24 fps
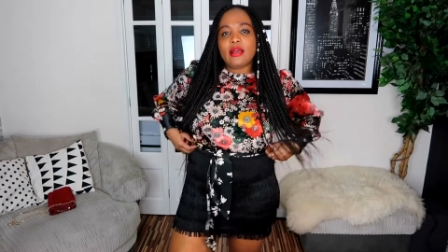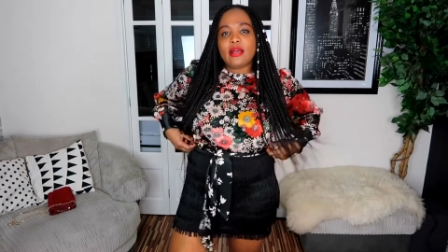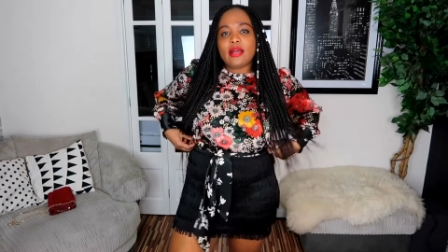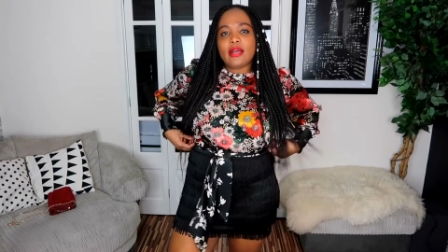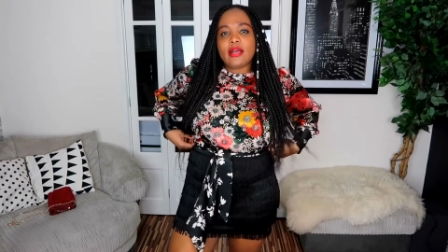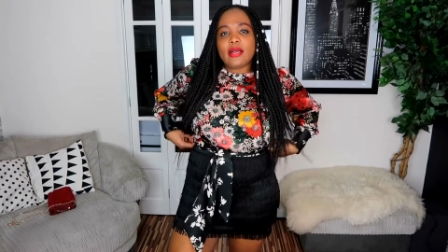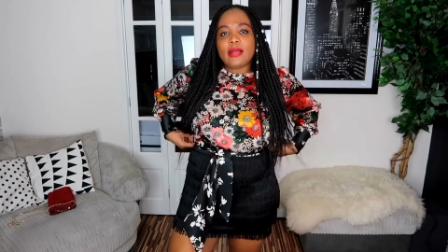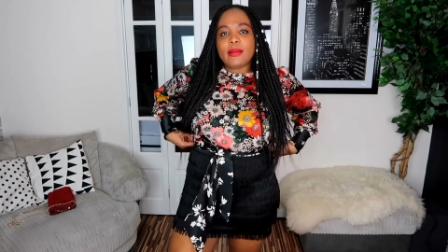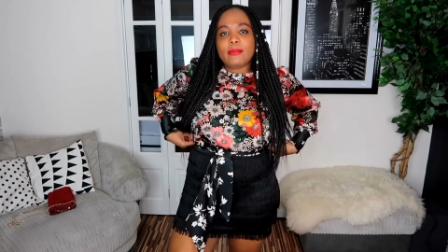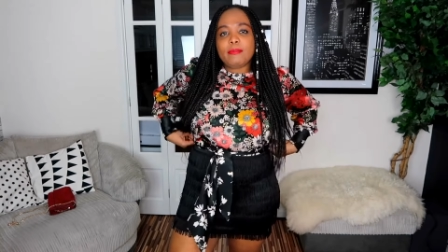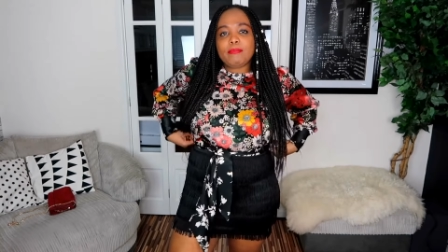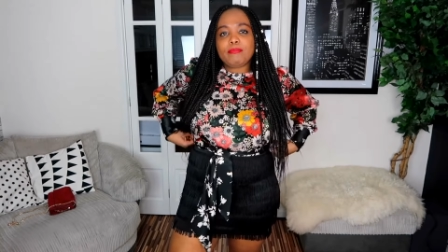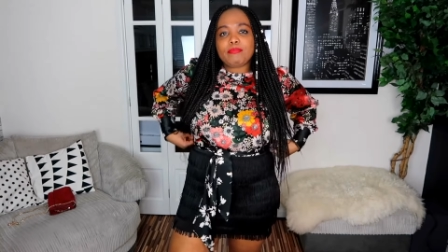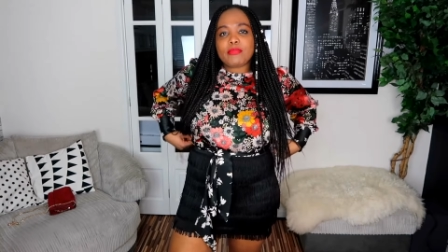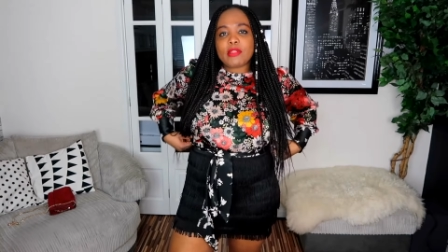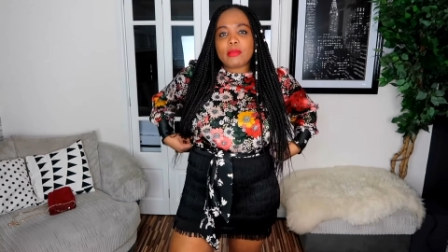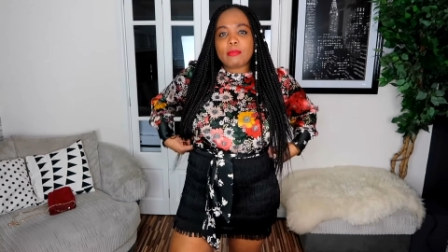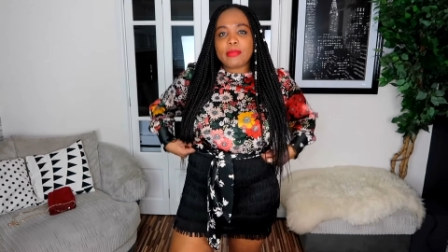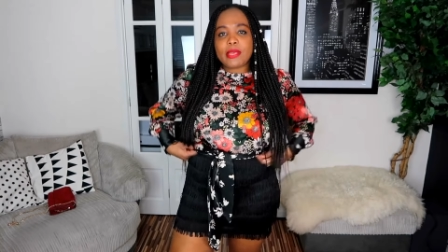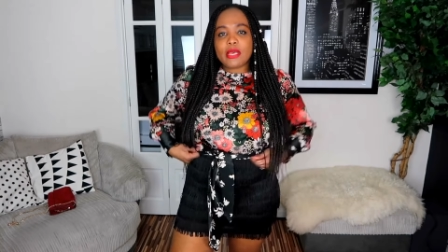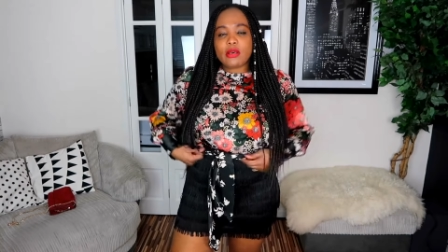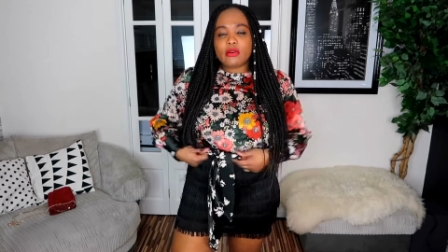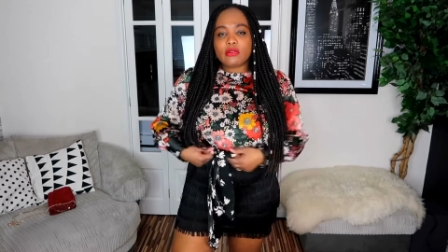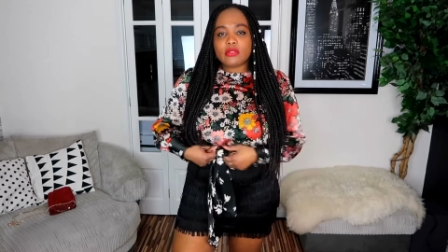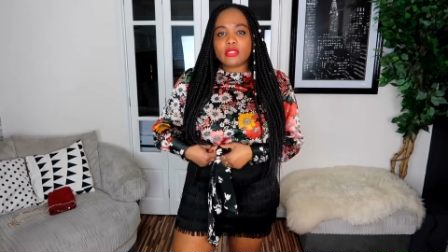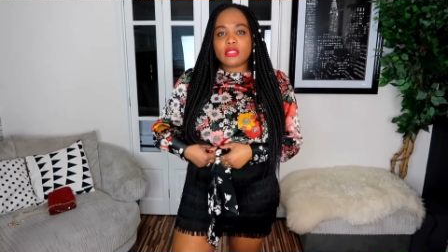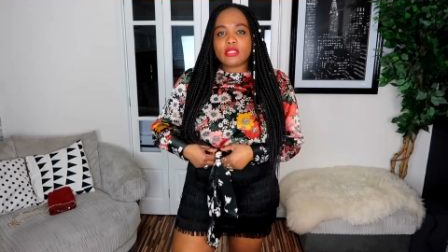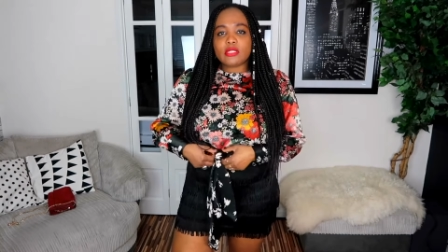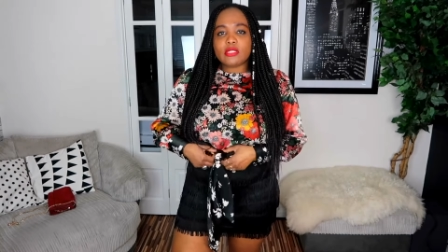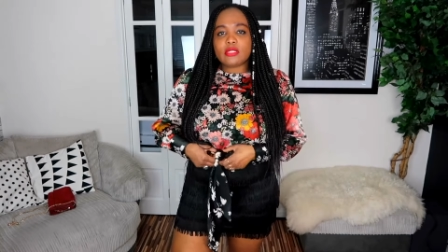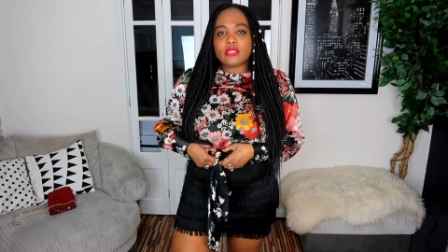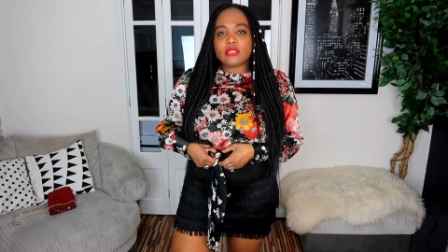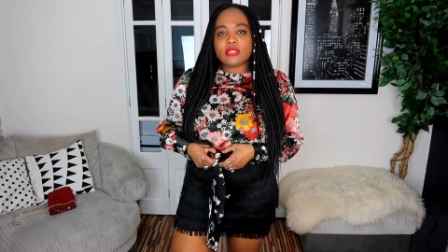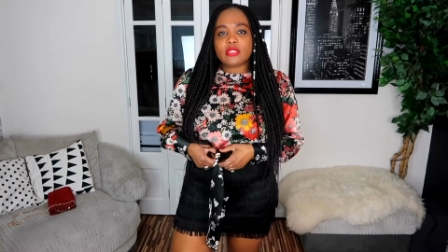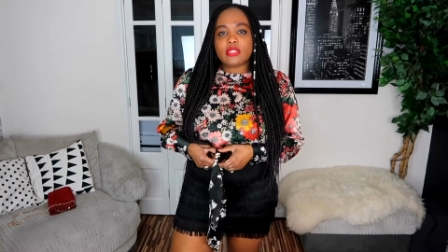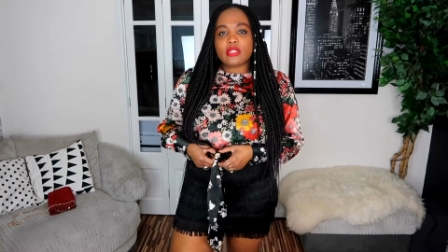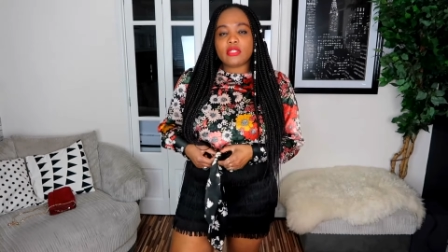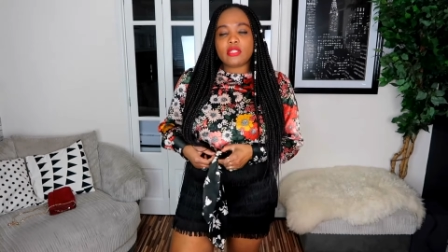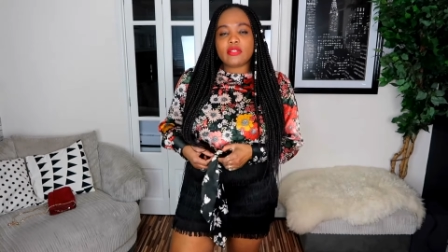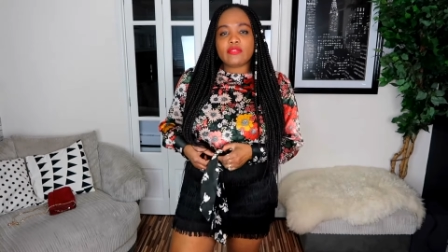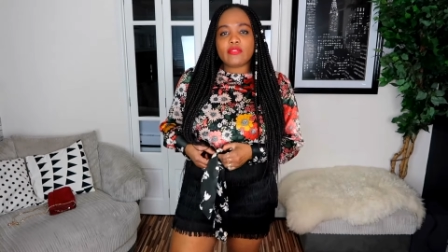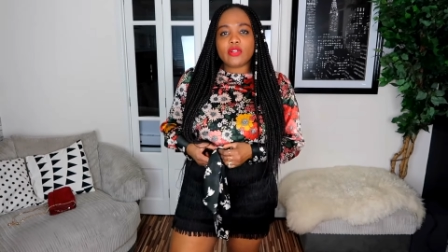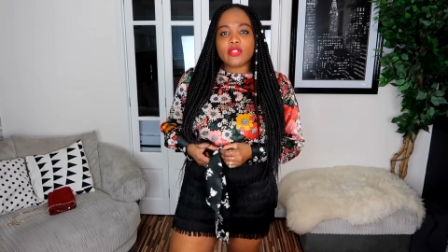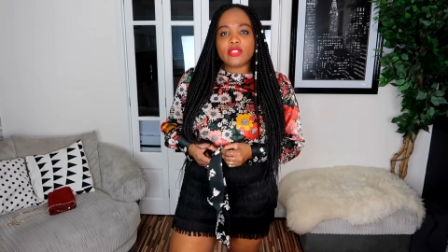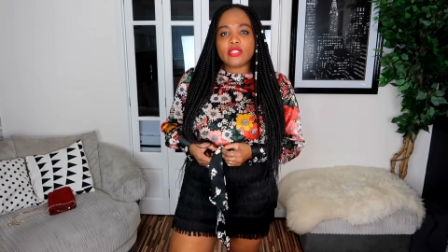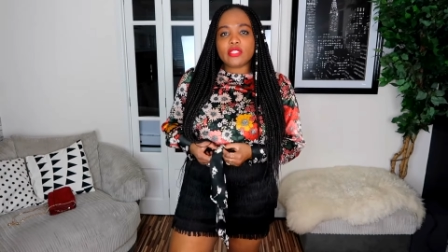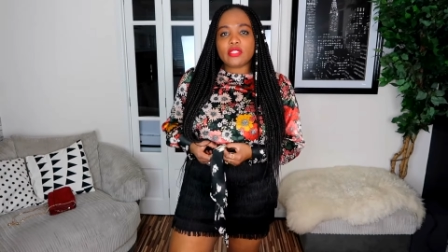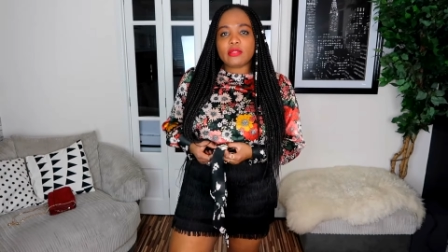um, belt. Could
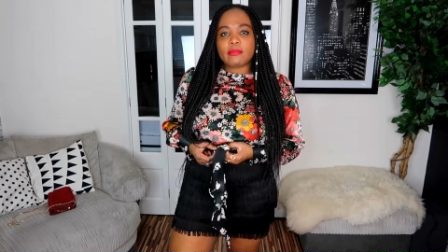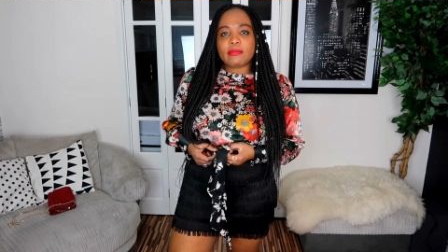have gone to